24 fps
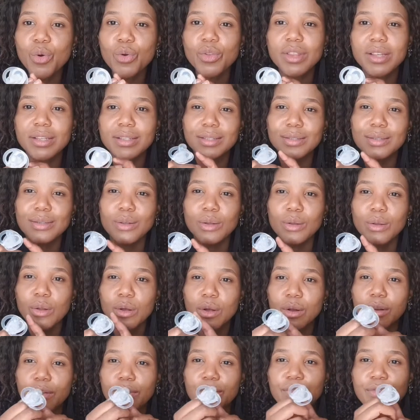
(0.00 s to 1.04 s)
know, there's a
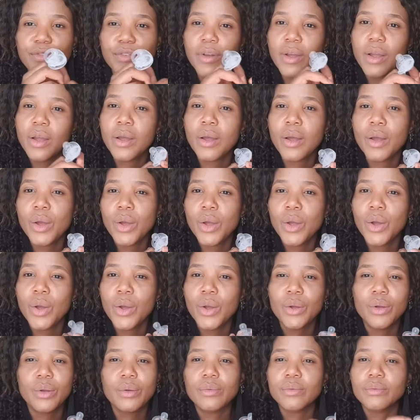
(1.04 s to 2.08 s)
lot of
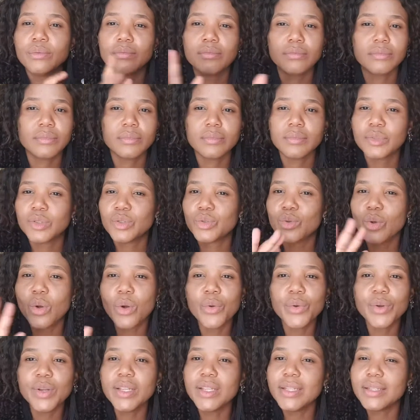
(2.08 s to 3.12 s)

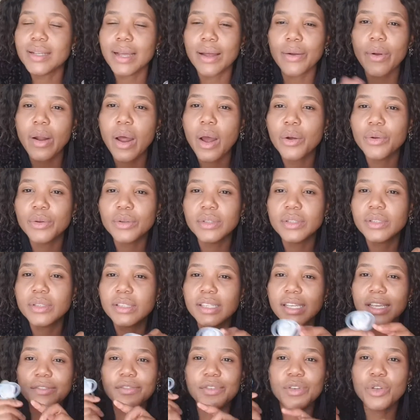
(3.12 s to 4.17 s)
stories around
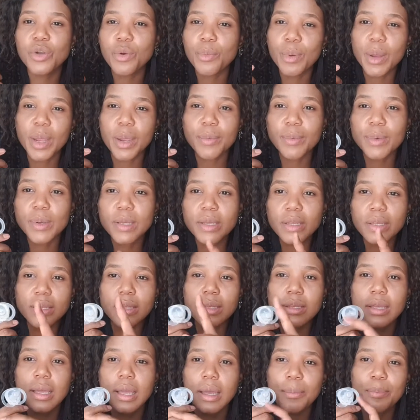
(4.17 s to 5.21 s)
giving your
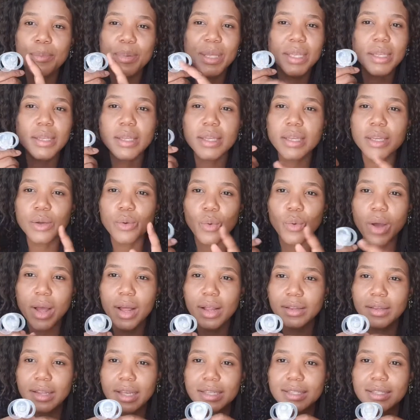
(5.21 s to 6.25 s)
baby a binky
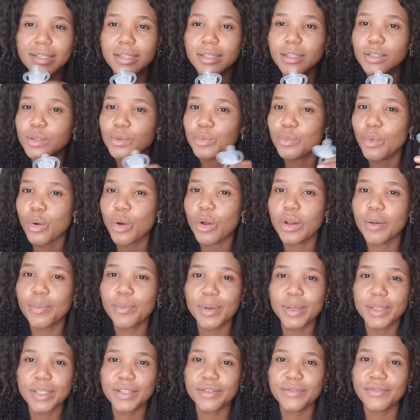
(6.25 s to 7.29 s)
while they're still small, a
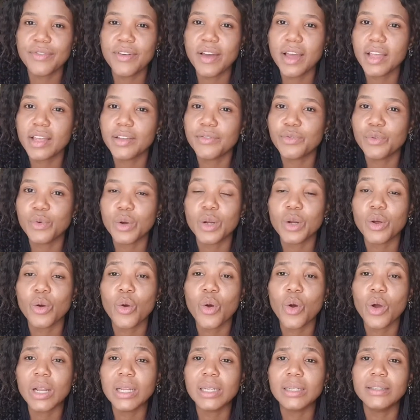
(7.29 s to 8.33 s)
pacifier if you want to
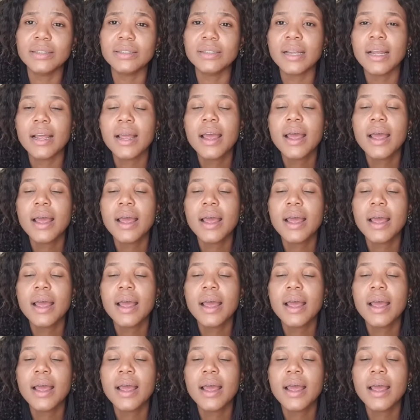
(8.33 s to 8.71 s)
call it.